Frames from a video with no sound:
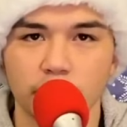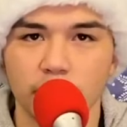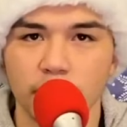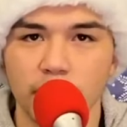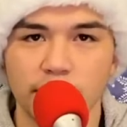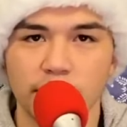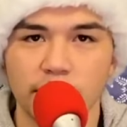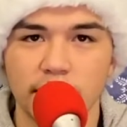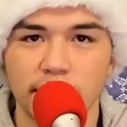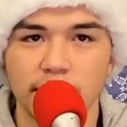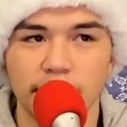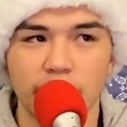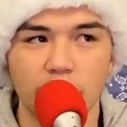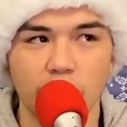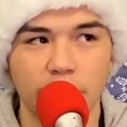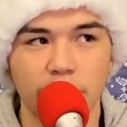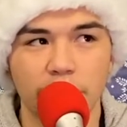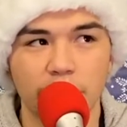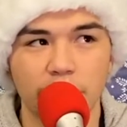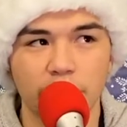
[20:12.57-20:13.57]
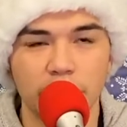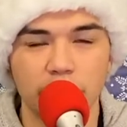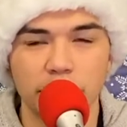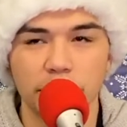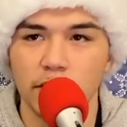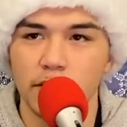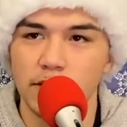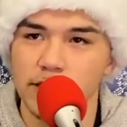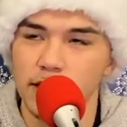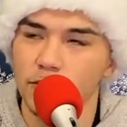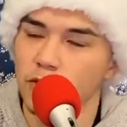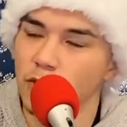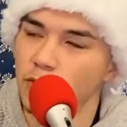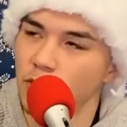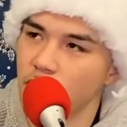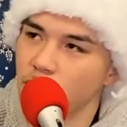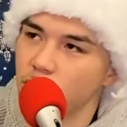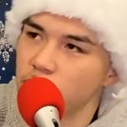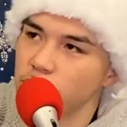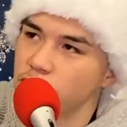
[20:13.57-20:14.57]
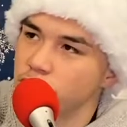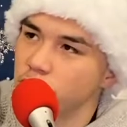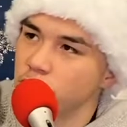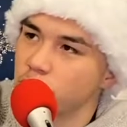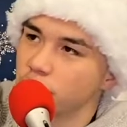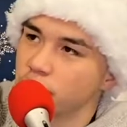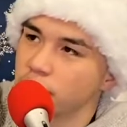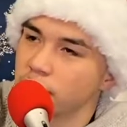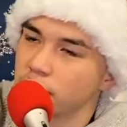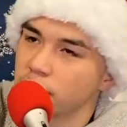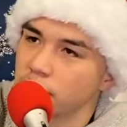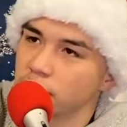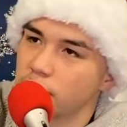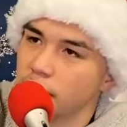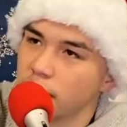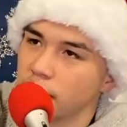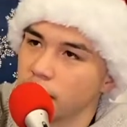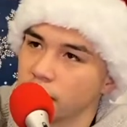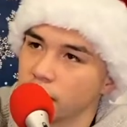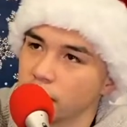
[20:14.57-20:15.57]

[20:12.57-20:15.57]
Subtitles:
I was kind of scared being up there too. I was like, well, what if I jump and it kind of like